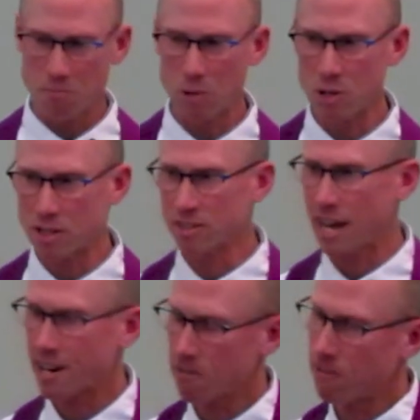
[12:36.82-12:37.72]
but with a
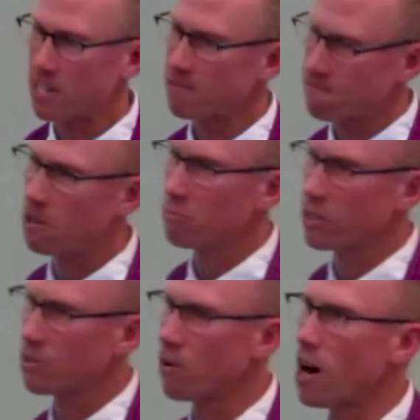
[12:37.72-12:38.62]
sacrifice from
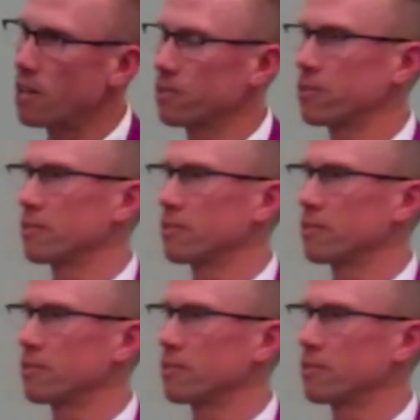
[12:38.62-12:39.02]
the cross.